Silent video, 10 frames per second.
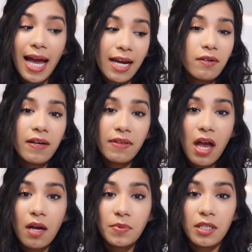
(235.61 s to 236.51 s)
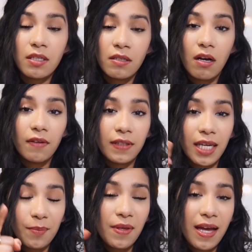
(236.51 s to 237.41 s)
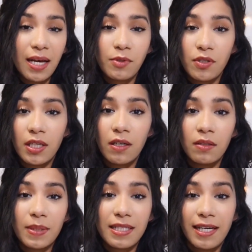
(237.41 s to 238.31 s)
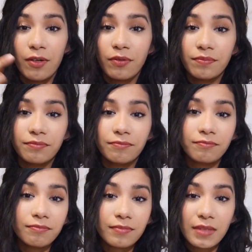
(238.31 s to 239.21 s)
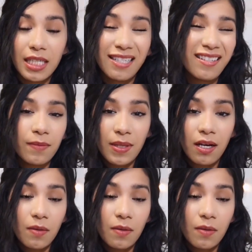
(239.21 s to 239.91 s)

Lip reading: I don't have that option on the camera that I'm shooting on because it doesn't give me that